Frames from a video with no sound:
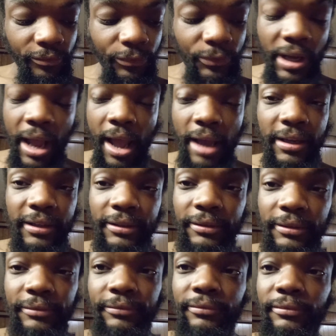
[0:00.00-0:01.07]
yeah, I guess
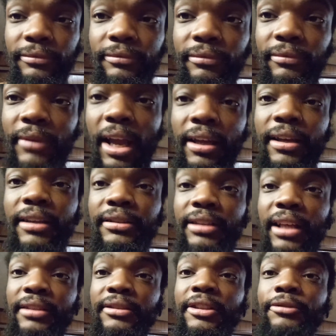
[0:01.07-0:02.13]

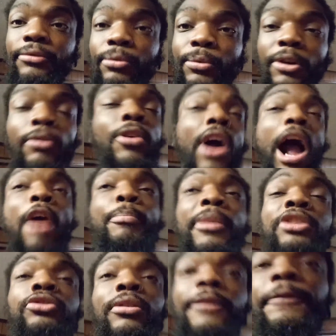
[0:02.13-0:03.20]
that's it for real. Or I'll make
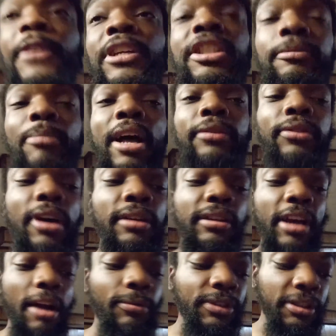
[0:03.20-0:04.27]
sure to finish my thought that
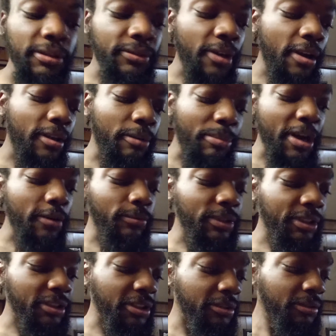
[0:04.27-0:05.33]
I was just talking about,
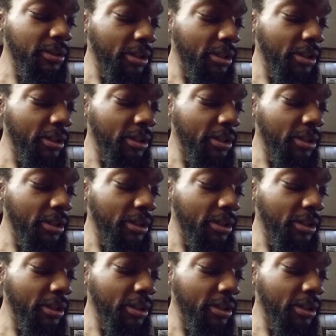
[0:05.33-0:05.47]
which is,